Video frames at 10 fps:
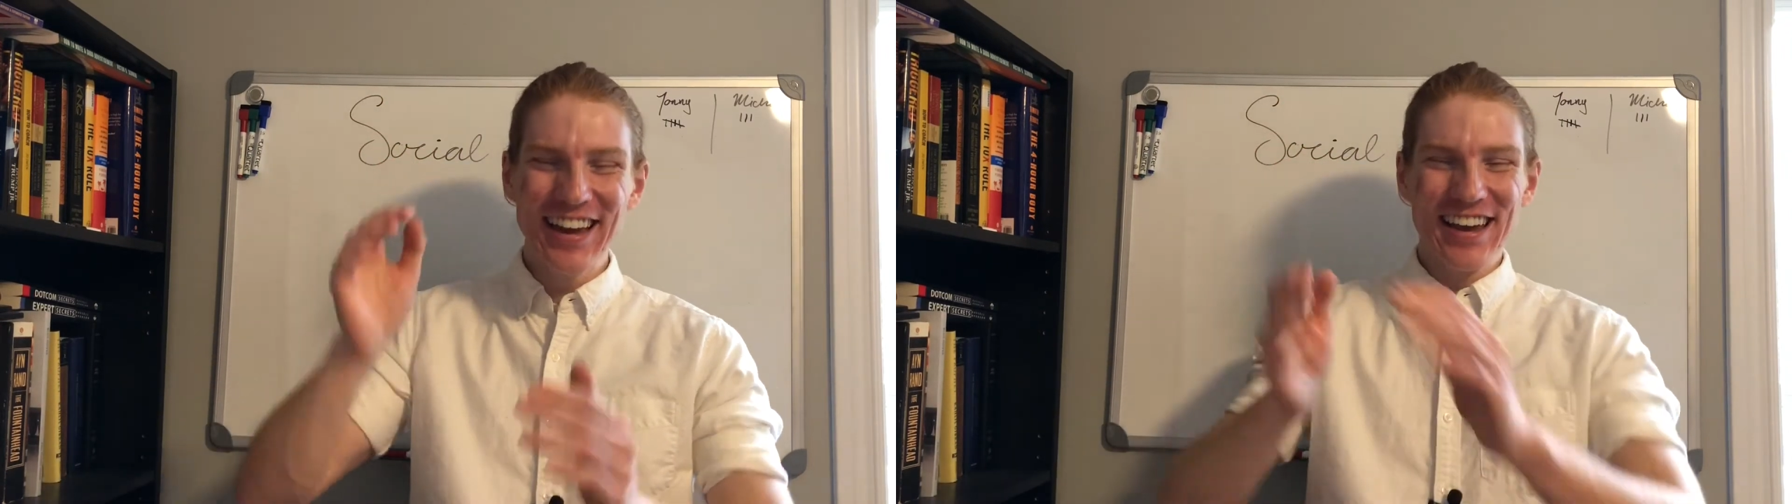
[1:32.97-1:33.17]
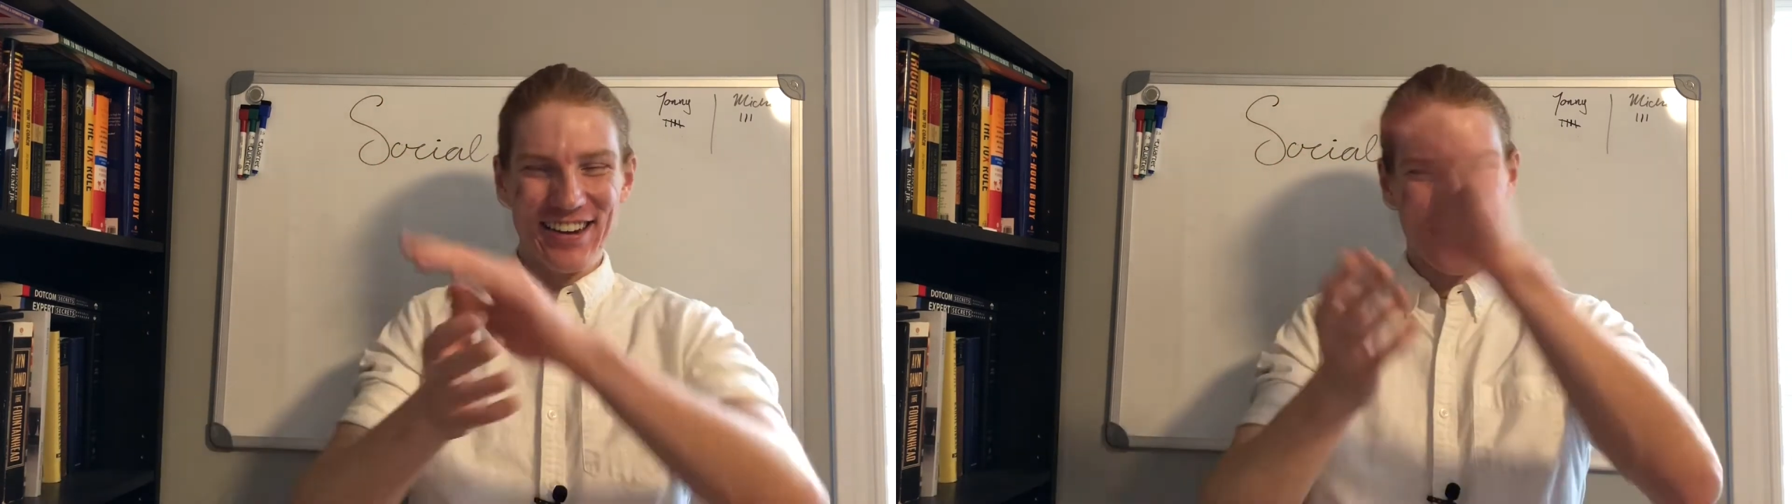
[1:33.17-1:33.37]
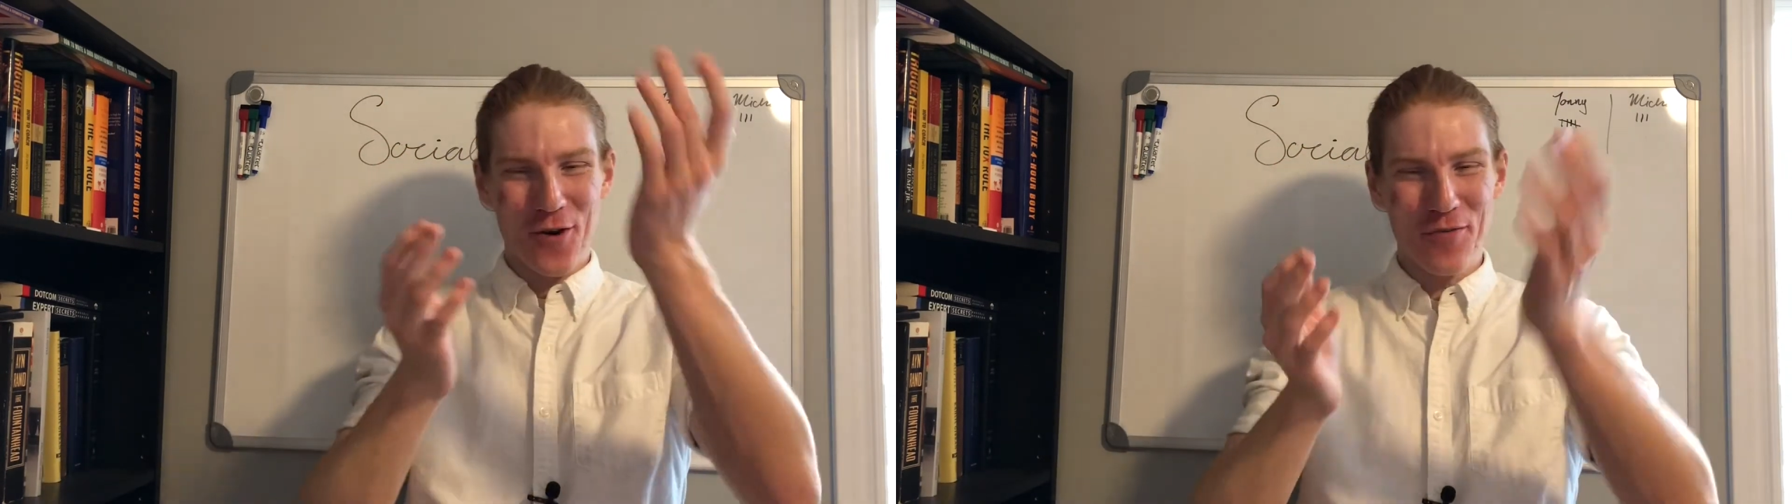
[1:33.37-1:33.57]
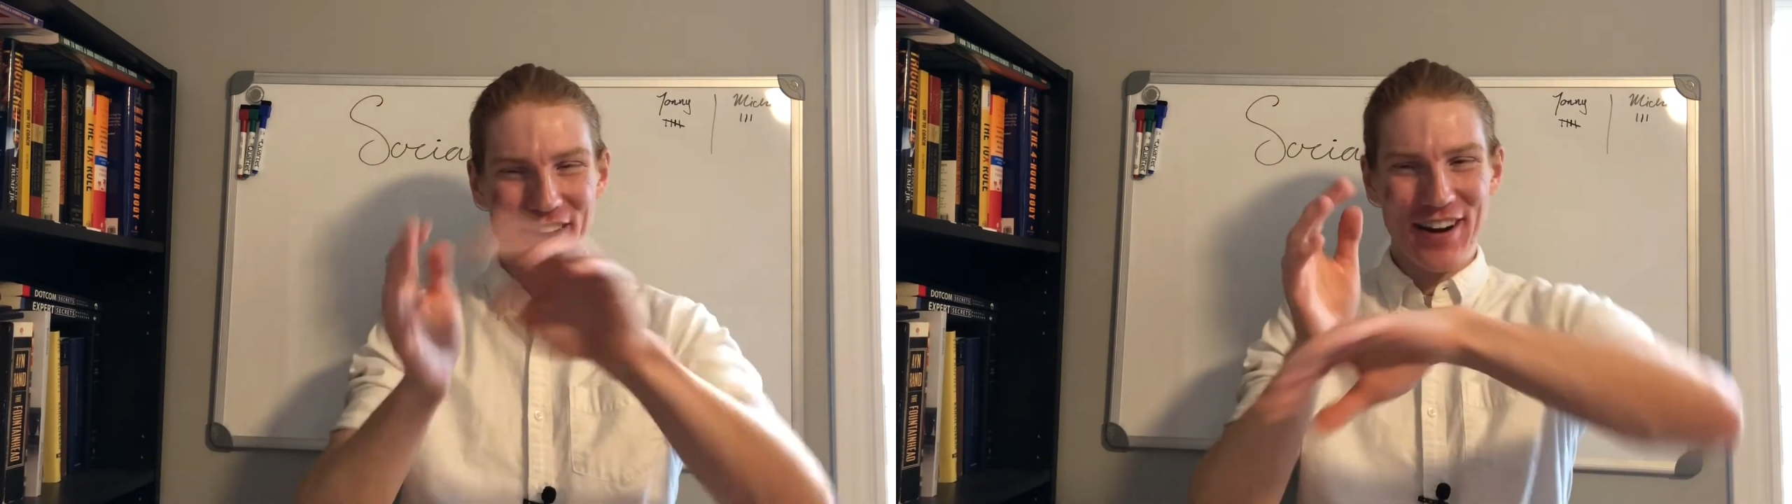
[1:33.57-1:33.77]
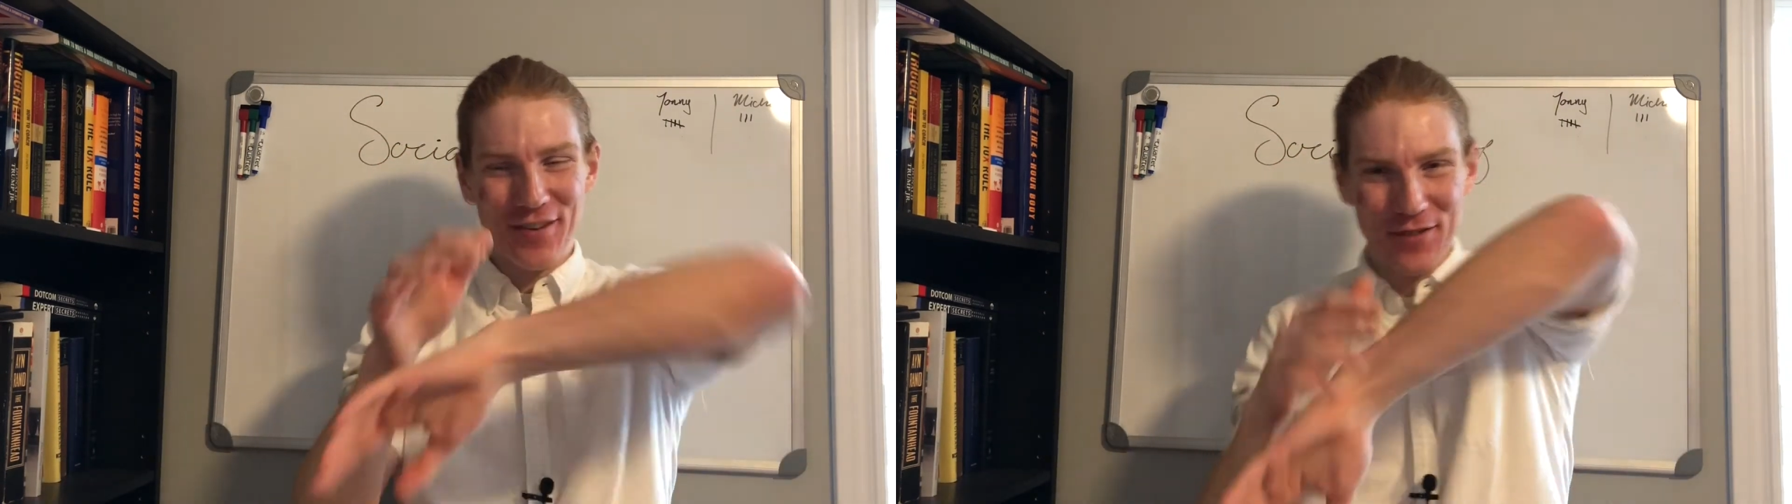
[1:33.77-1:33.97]
You'd open
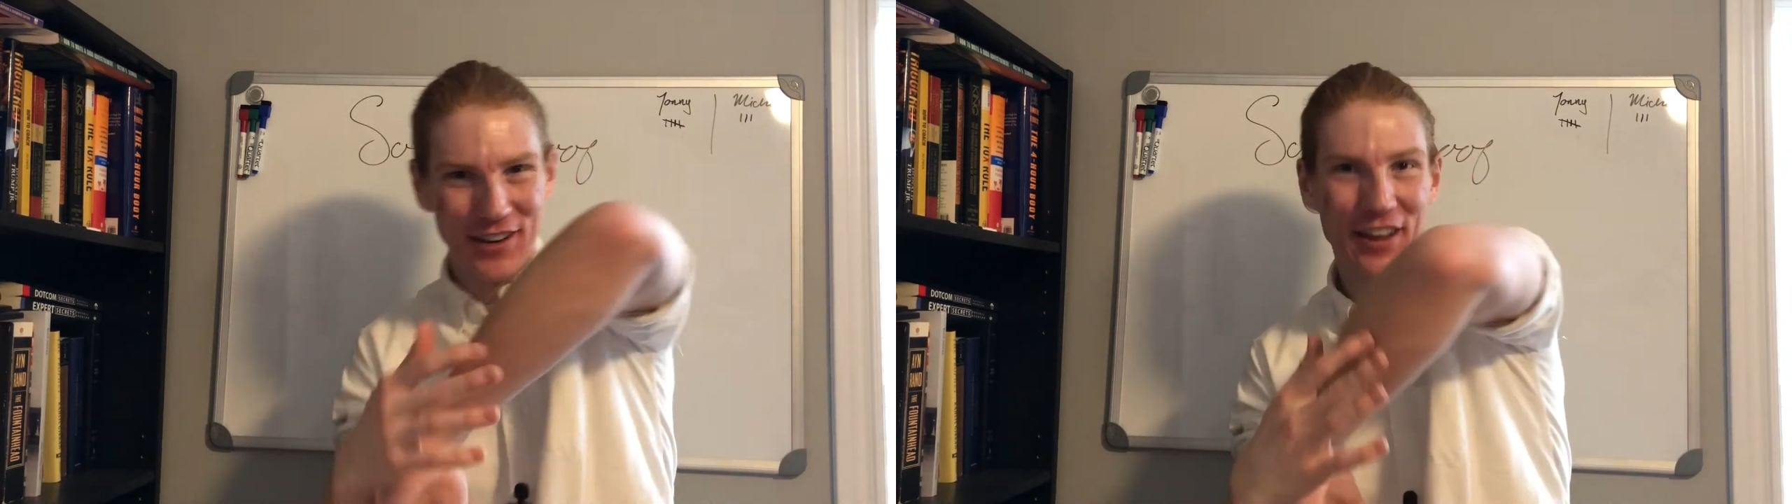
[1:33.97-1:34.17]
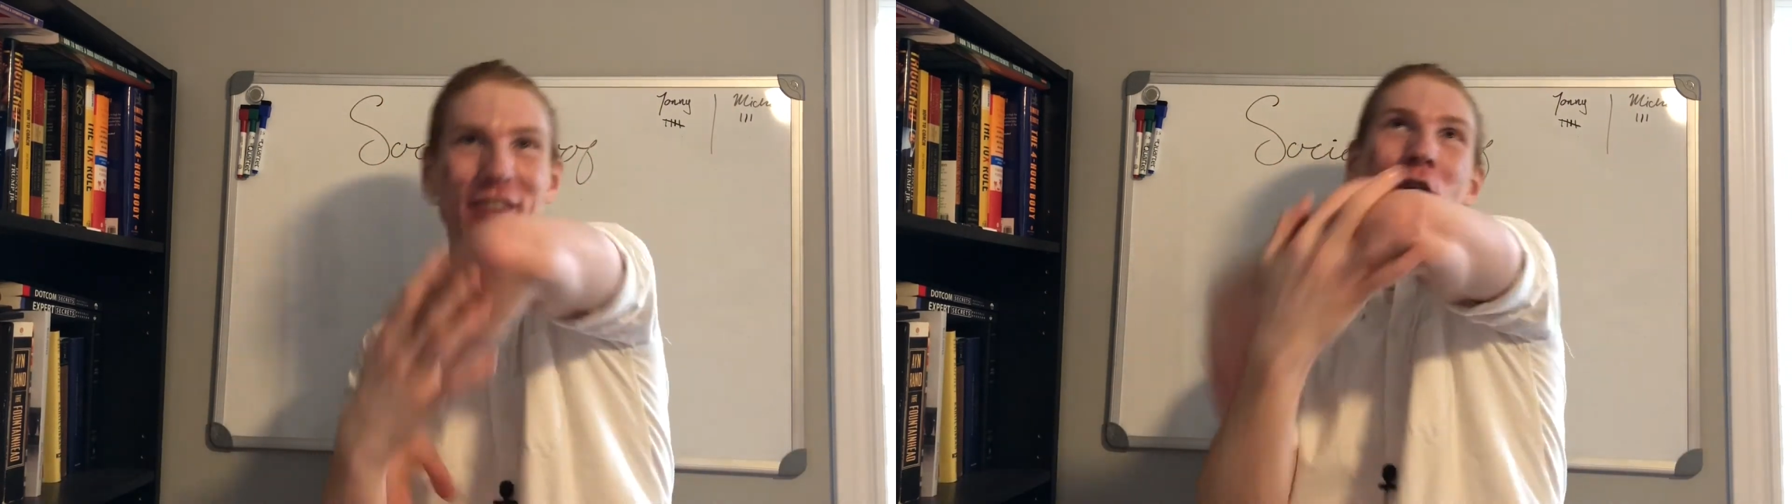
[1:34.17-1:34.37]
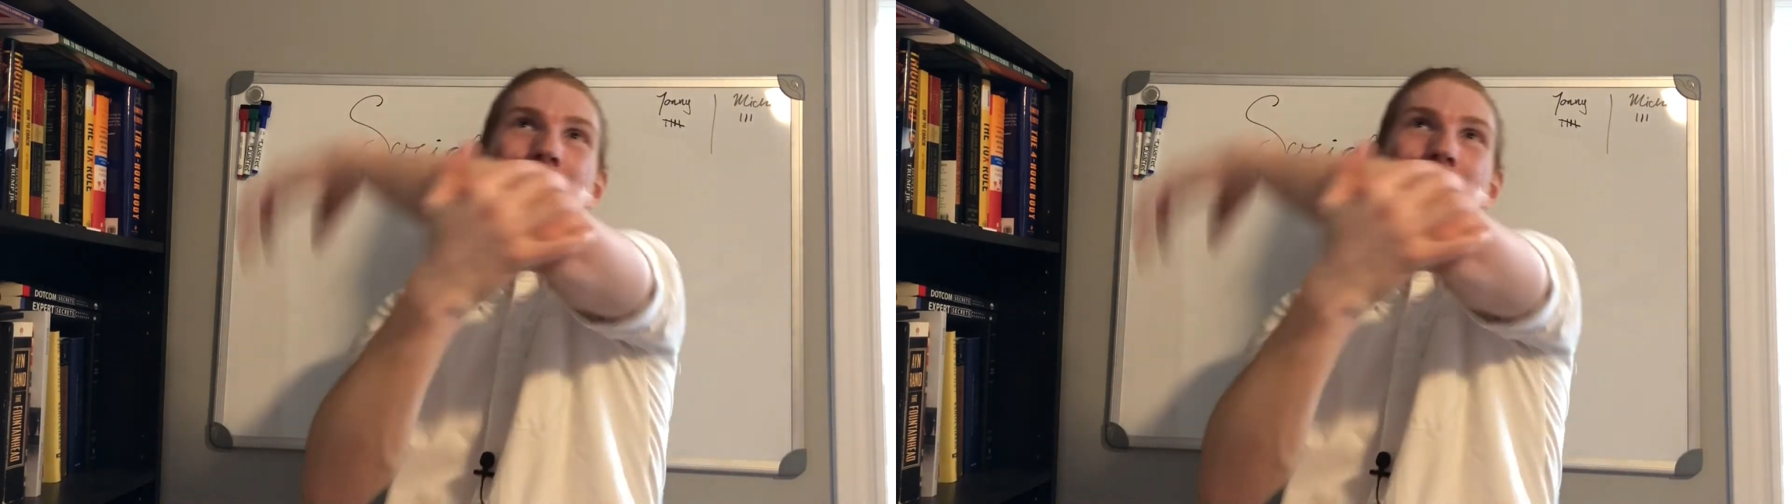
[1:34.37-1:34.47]
it and be like